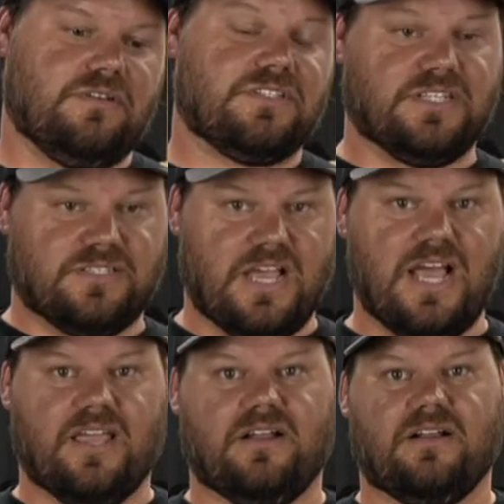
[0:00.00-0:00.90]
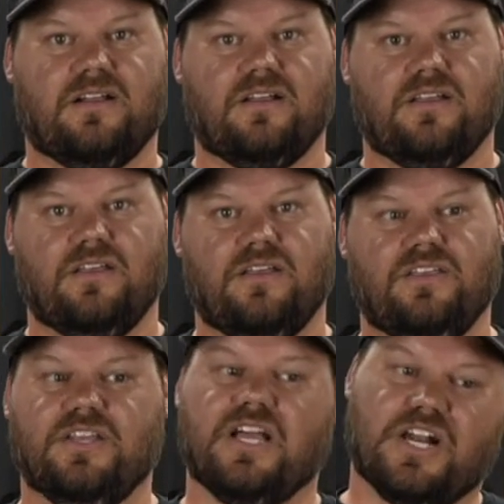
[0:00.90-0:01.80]
desire,
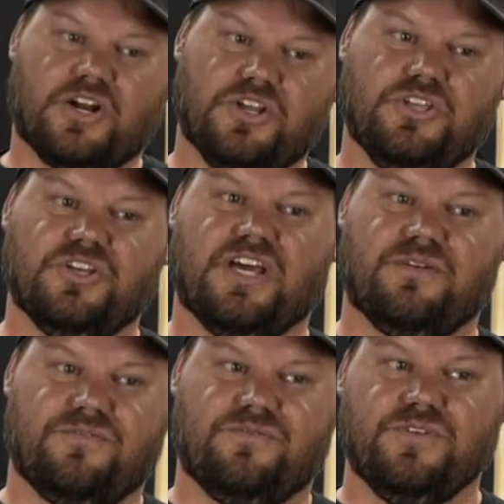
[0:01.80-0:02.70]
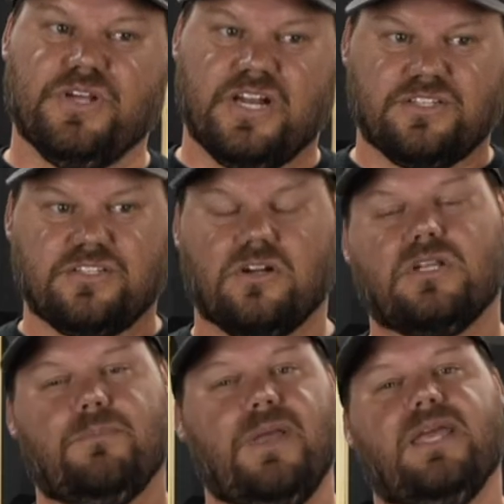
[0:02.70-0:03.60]
you gotta start to
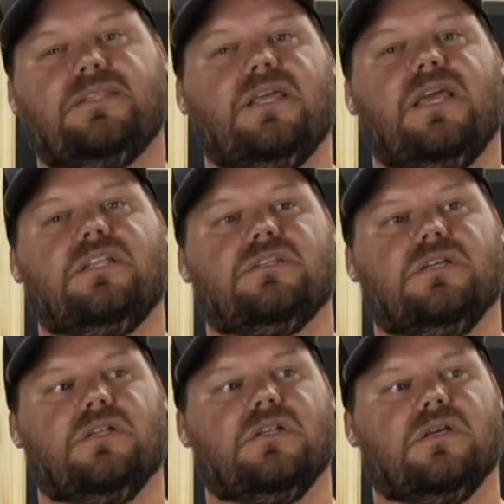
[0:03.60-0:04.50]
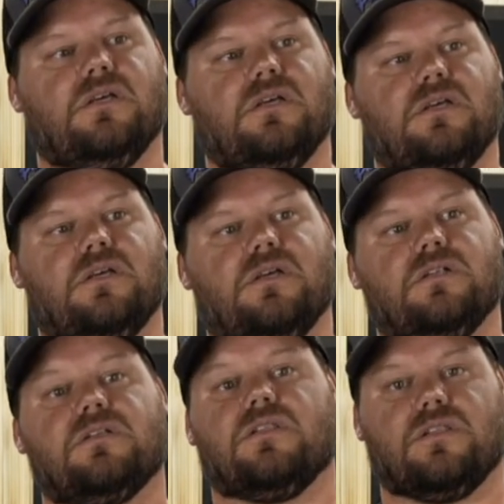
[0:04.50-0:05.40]
pay attention
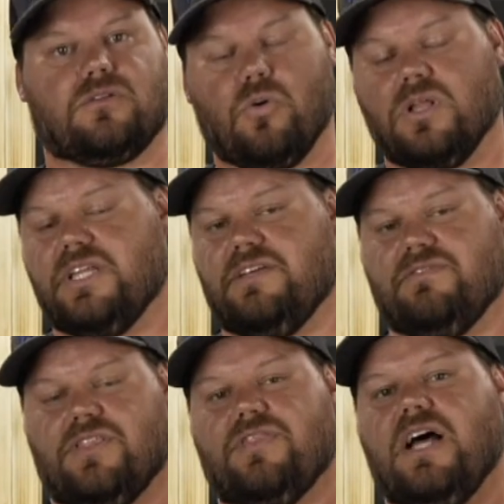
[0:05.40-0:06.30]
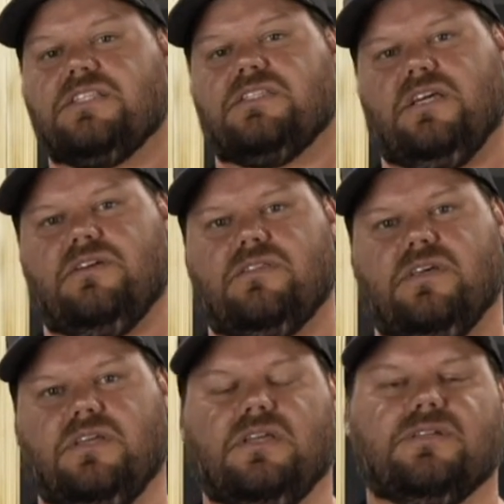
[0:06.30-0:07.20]
to the quality of the thoughts that you're
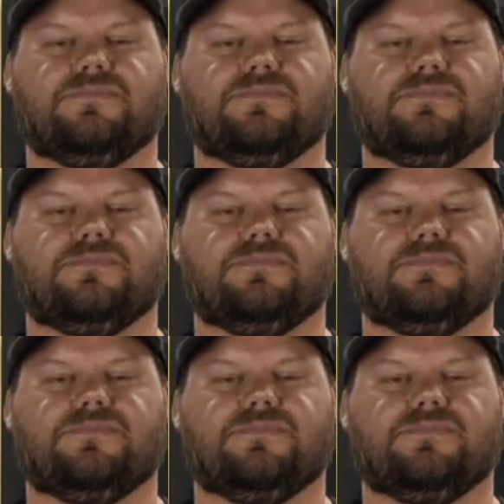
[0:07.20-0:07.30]
thinking.